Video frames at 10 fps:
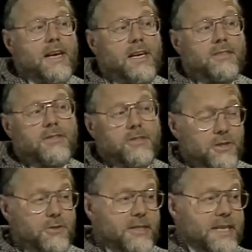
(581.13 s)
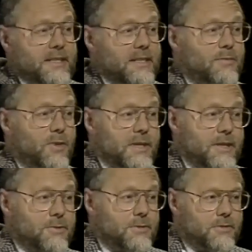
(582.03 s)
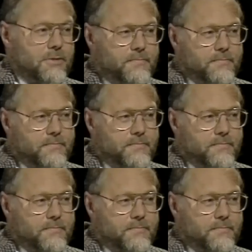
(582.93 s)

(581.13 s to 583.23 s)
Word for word: as dissociating the molecules.